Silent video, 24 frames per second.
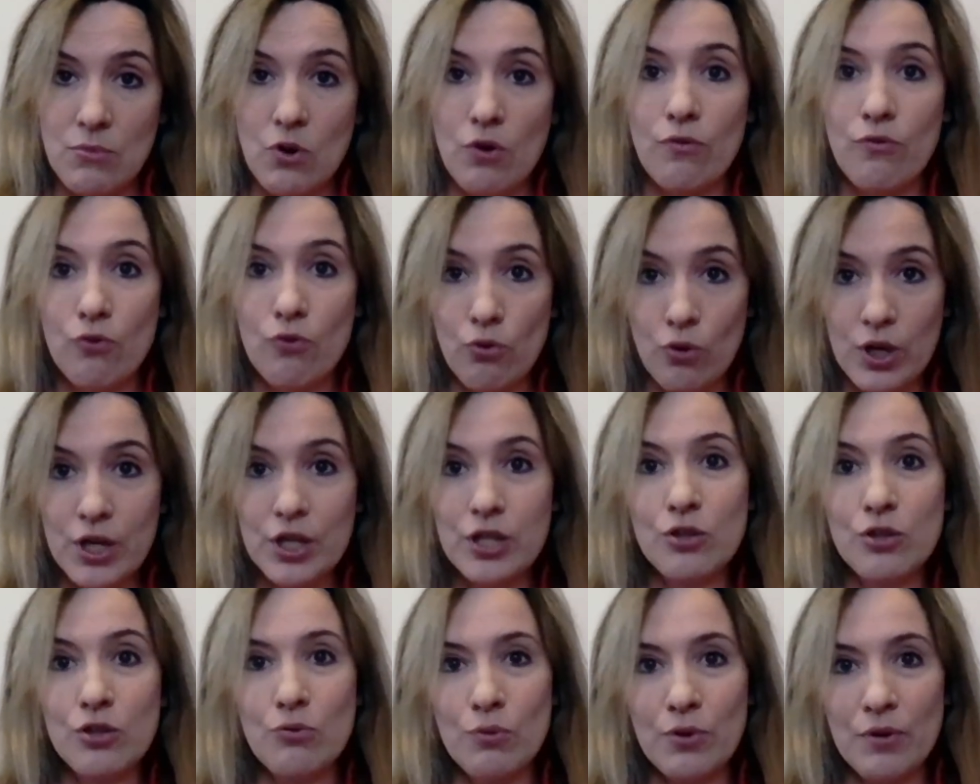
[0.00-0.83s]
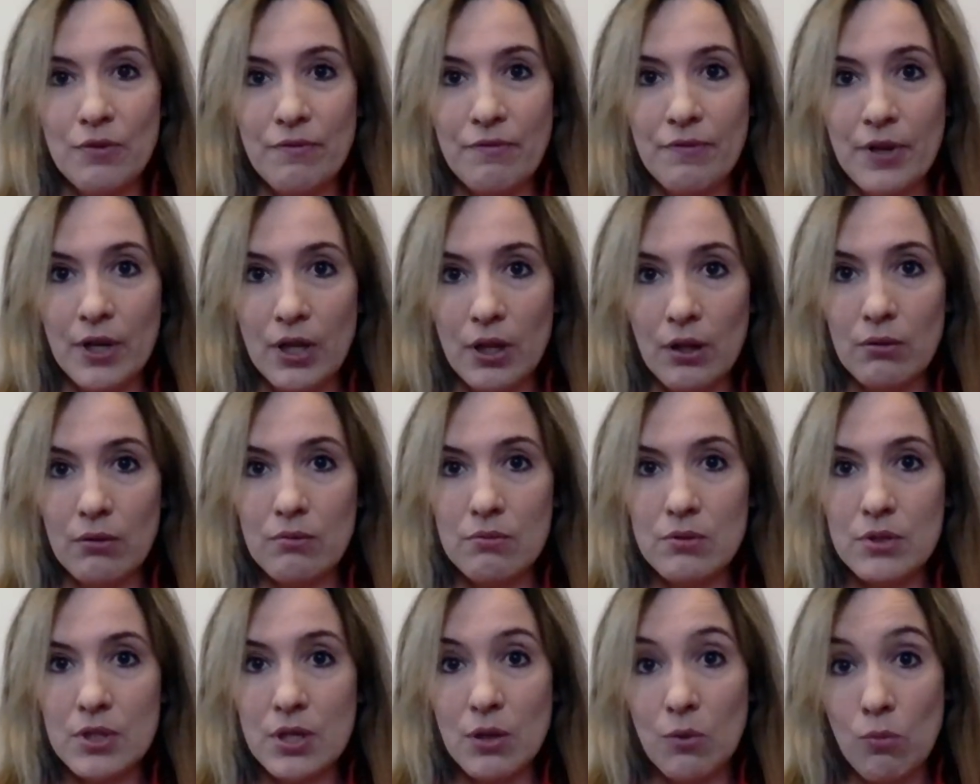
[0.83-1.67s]
Of course, you would feel
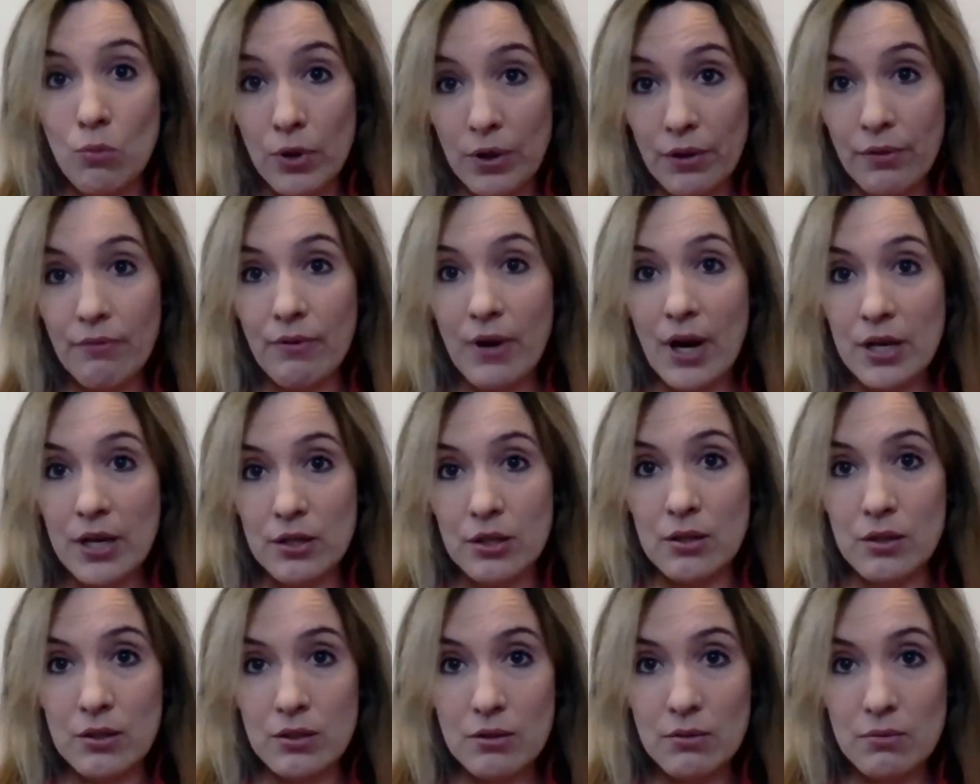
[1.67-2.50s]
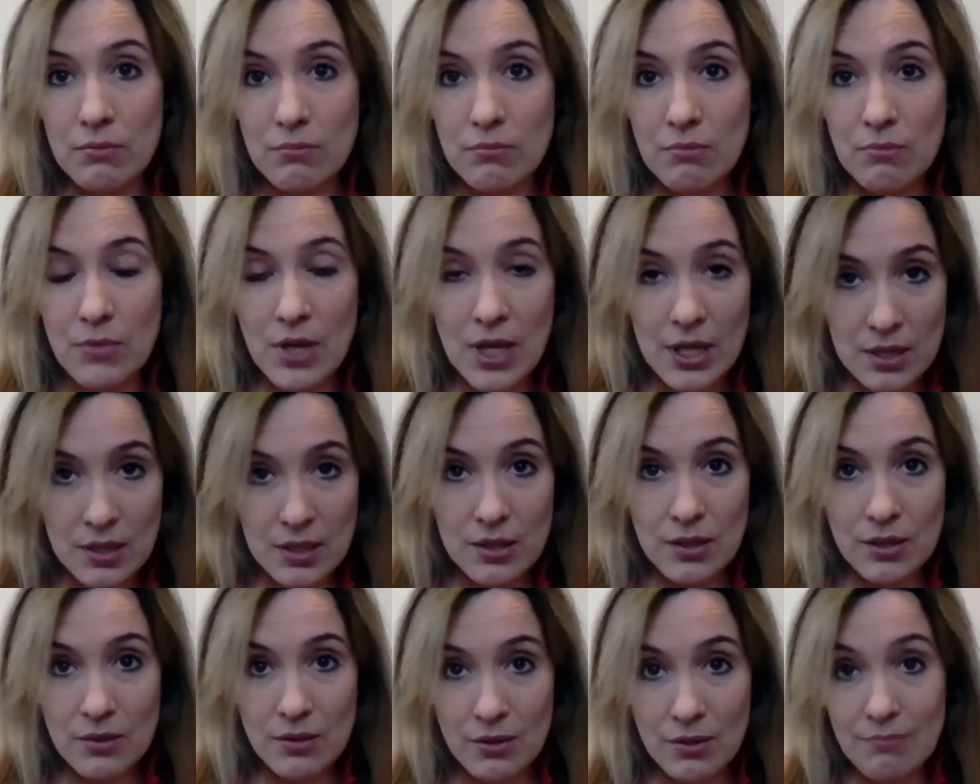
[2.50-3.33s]
somewhat threatened.
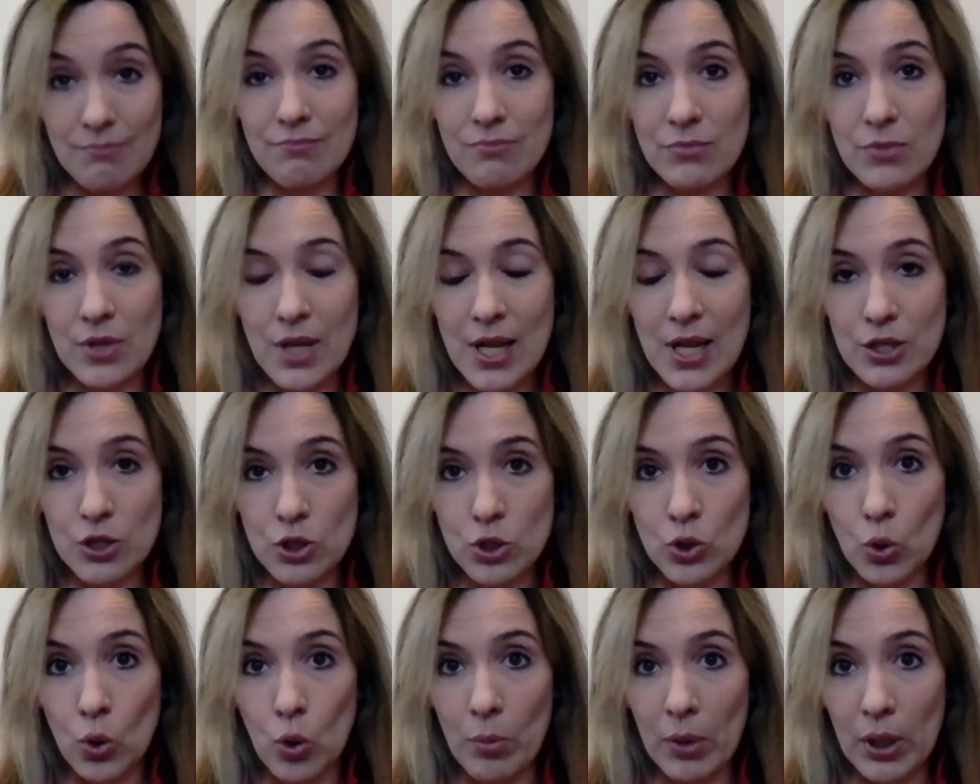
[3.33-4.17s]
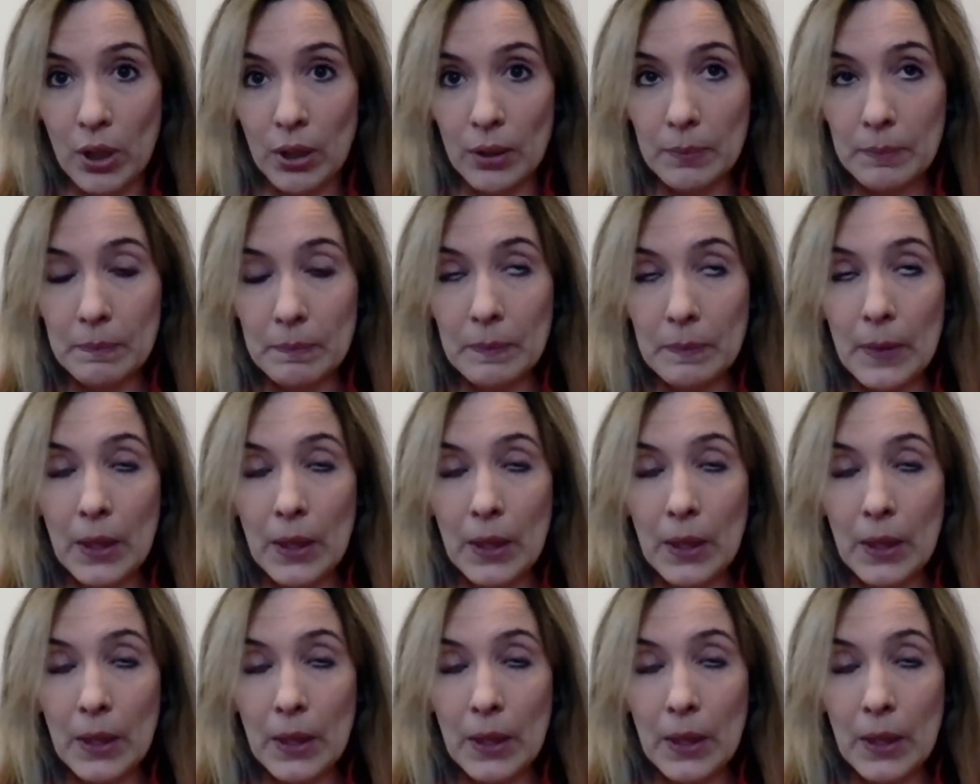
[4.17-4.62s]
That's normal.